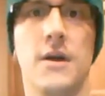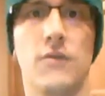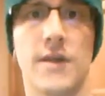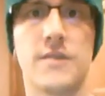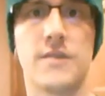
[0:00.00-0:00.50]

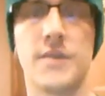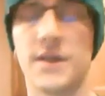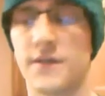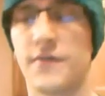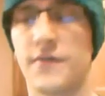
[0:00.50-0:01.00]

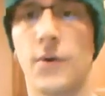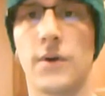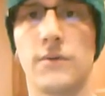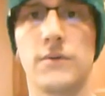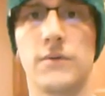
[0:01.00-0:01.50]
recipes
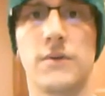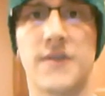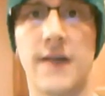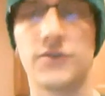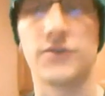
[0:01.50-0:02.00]
for
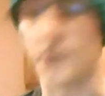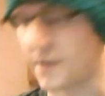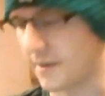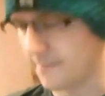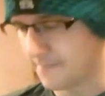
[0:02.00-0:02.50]
salad
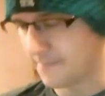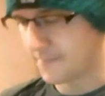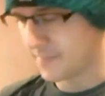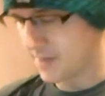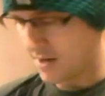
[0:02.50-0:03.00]
dressing.
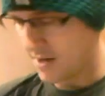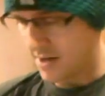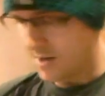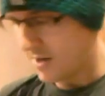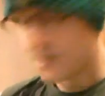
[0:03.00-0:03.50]

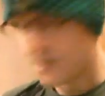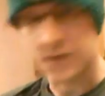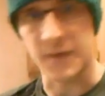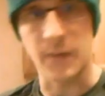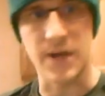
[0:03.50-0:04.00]

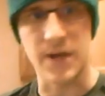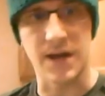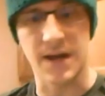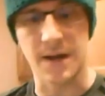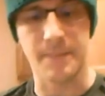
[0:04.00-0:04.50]
So then we can
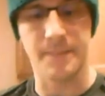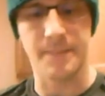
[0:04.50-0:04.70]
hit up